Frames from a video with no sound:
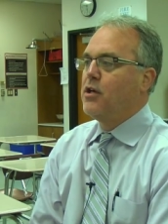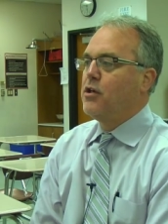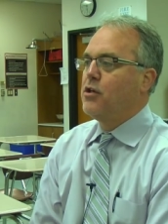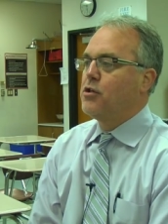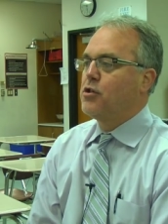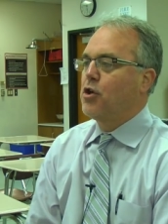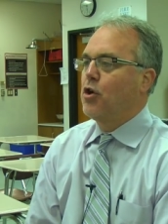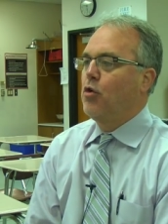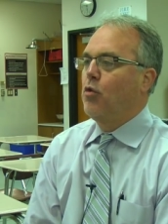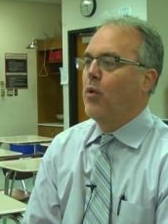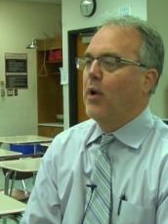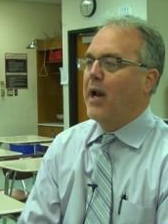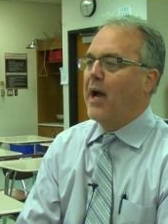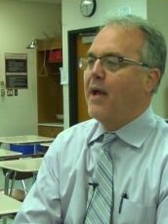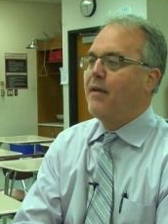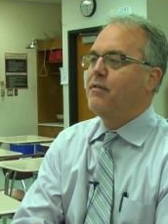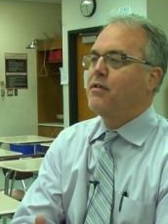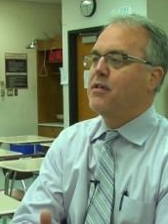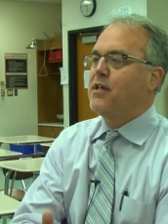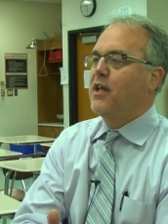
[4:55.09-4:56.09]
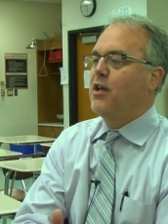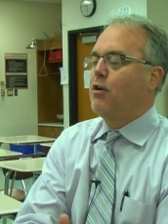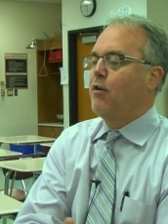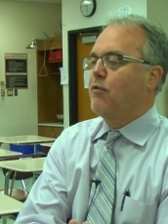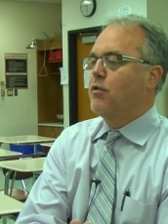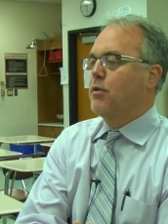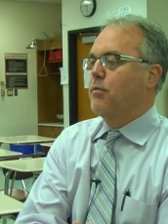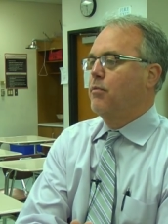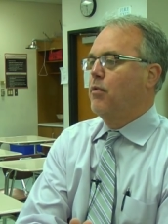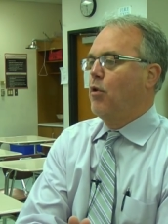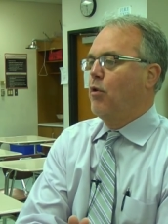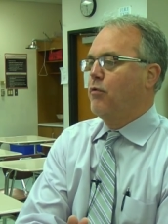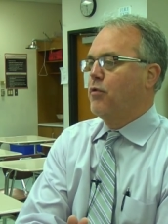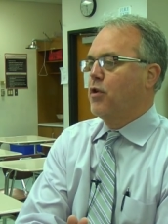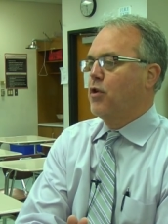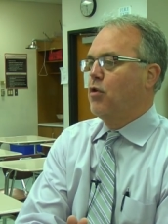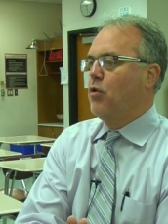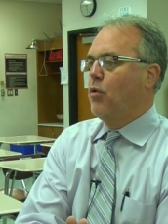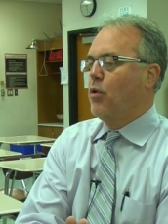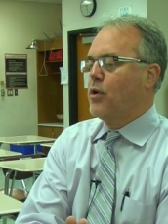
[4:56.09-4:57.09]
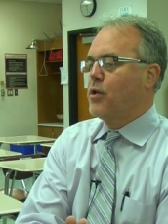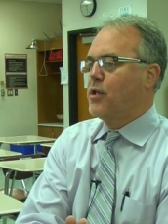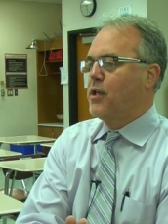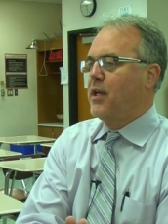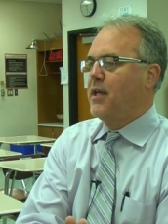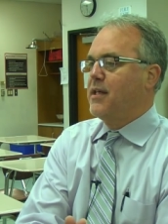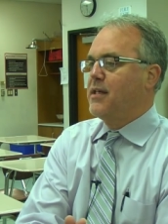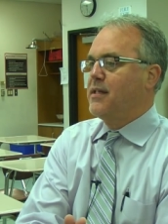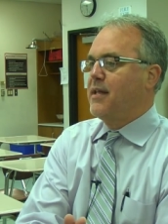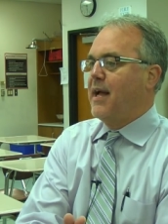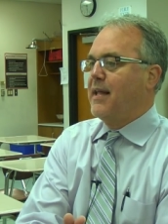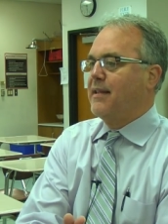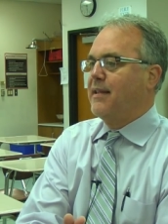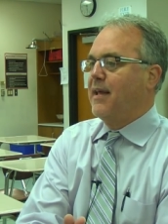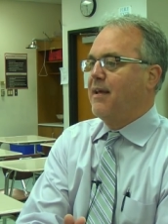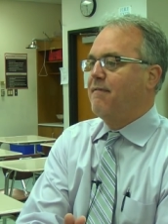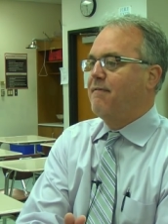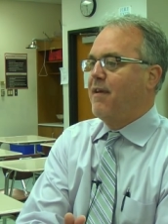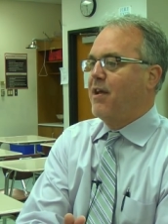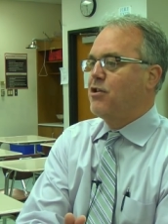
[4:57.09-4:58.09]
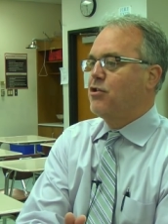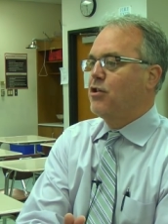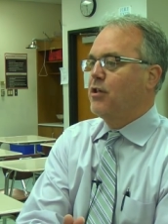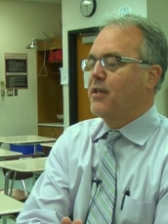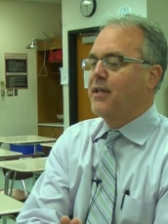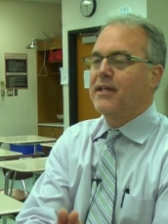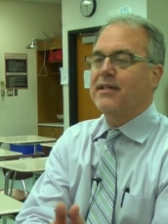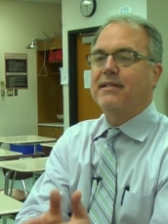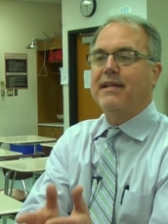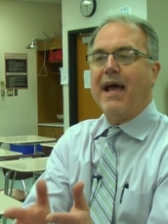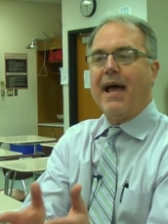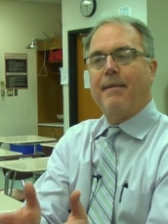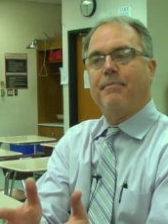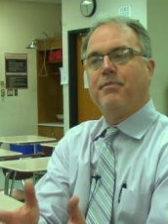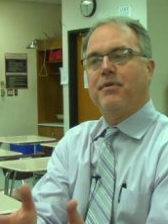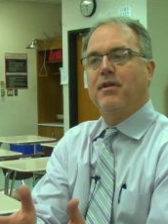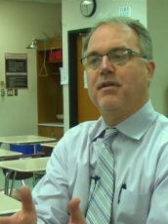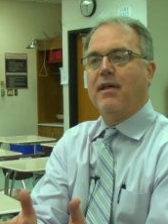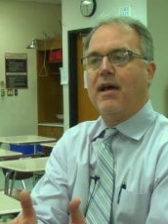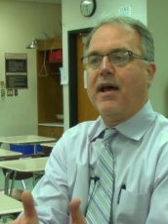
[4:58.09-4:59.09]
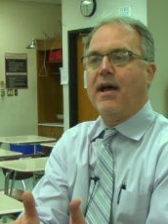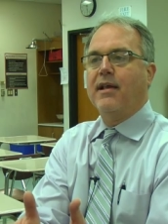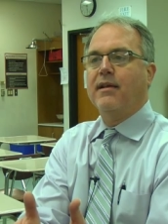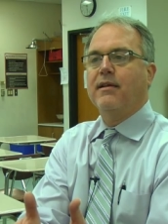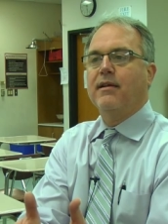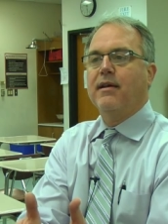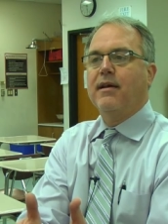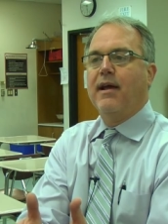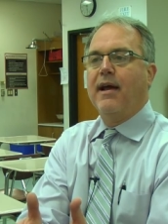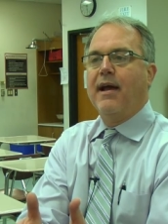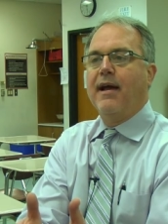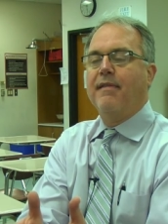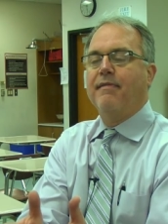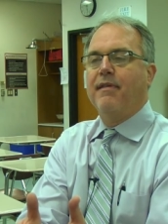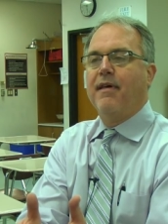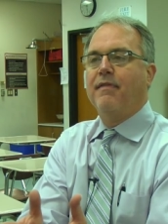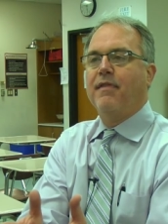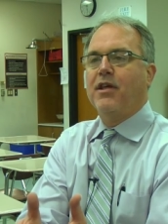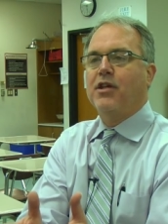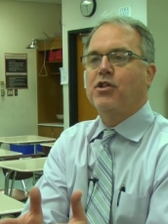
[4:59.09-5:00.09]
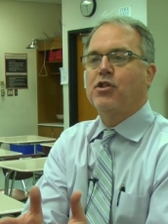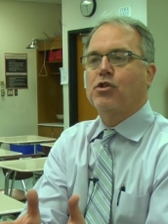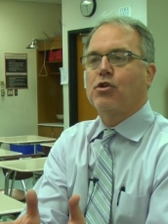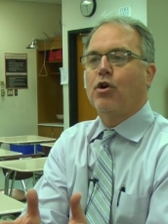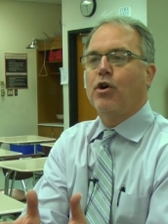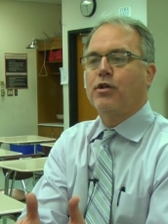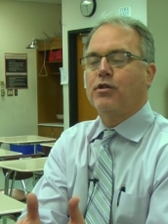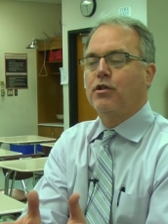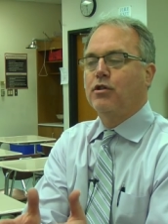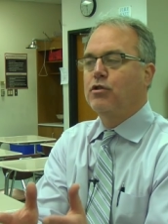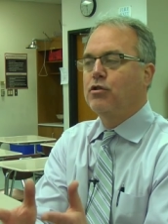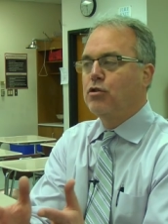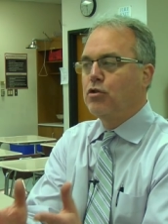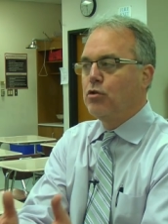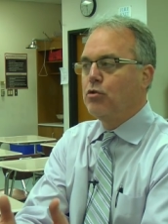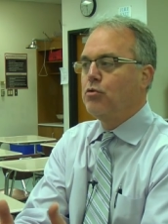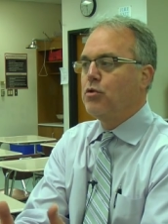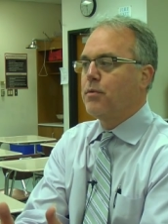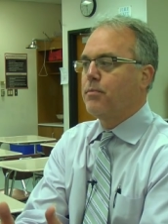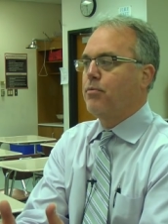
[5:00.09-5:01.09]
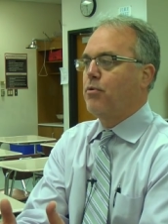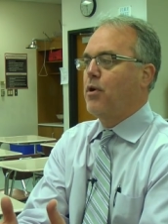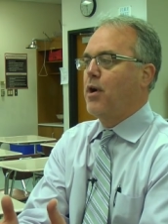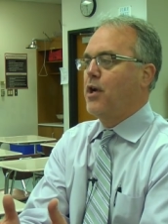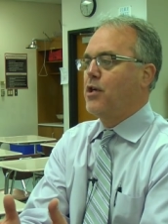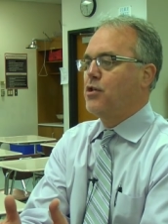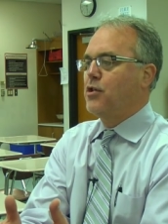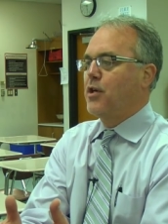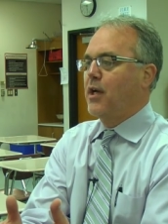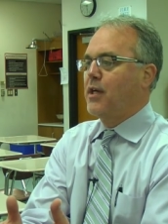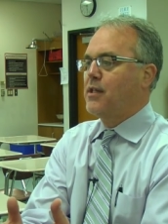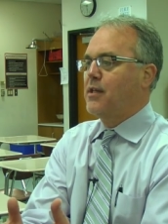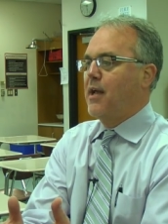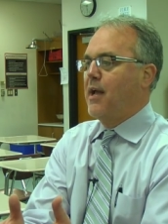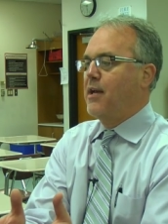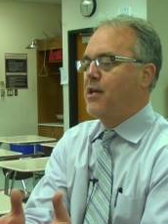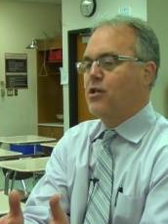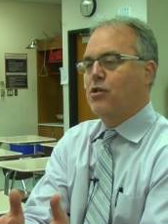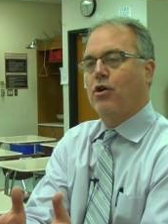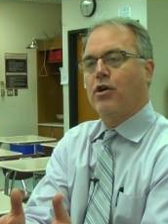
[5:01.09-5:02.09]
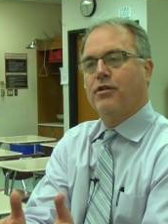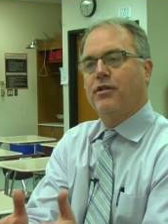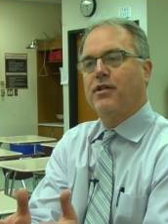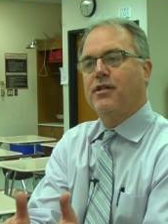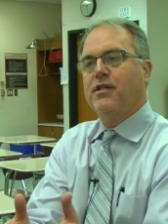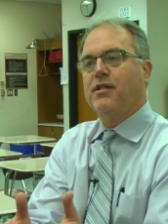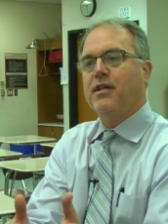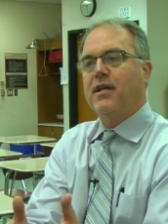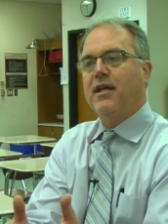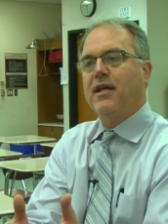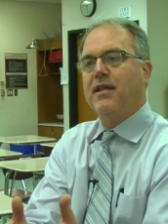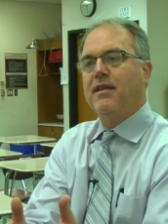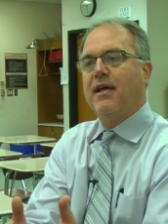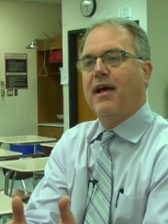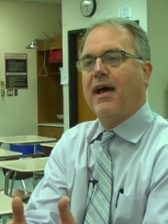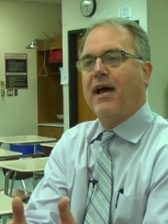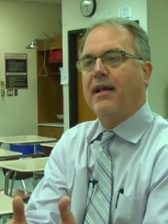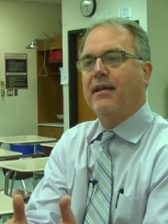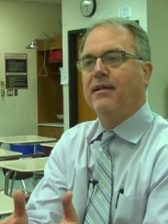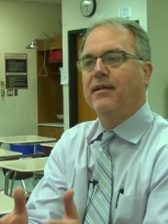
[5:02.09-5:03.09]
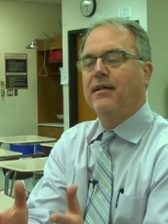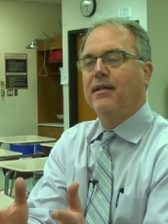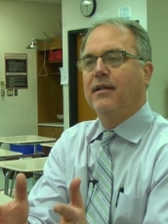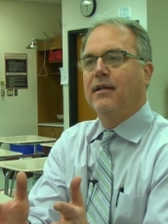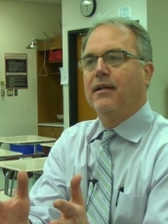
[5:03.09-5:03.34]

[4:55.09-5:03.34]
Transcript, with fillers: So what I've seen over the, over the course is that they eventually adapt to that and then they start to do the projects and start to see that